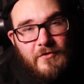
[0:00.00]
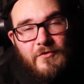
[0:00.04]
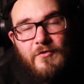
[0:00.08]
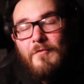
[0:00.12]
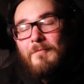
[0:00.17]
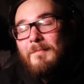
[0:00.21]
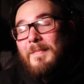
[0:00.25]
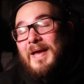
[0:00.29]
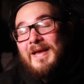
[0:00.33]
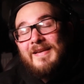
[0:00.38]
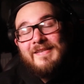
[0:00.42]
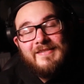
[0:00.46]
You're
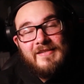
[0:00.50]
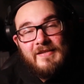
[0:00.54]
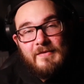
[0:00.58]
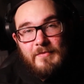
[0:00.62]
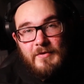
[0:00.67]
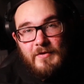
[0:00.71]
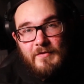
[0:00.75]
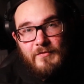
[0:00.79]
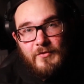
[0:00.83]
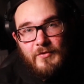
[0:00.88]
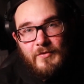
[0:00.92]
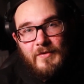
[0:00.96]
amazingly
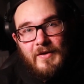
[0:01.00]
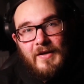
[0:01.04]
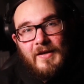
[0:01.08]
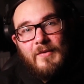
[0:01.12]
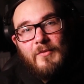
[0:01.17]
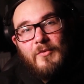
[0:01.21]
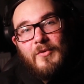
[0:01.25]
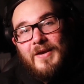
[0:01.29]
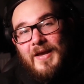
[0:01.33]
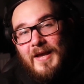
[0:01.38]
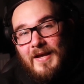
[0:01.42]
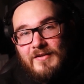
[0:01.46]
beautiful, and I
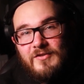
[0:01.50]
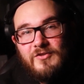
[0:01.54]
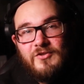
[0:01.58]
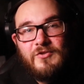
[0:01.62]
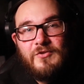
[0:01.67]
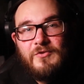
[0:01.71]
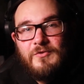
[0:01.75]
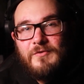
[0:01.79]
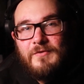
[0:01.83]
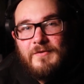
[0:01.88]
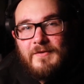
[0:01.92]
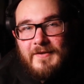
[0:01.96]
will catch
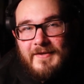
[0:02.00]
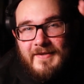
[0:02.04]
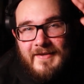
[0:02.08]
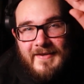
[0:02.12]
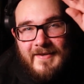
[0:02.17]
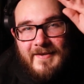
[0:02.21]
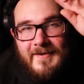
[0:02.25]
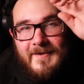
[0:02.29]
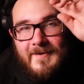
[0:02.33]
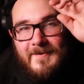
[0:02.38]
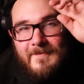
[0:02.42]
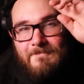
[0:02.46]
you
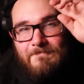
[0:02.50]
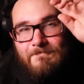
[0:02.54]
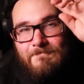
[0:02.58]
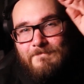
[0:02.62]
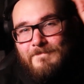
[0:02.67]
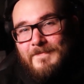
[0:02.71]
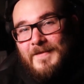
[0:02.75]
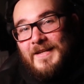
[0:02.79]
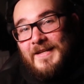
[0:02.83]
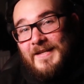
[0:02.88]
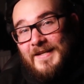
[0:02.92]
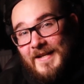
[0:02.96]

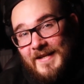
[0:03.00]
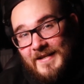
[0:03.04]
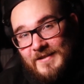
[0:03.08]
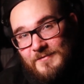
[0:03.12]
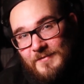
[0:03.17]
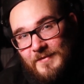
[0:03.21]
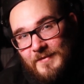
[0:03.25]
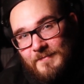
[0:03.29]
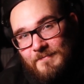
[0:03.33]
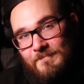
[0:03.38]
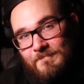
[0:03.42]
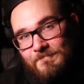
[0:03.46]
in the
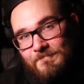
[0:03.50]
next one.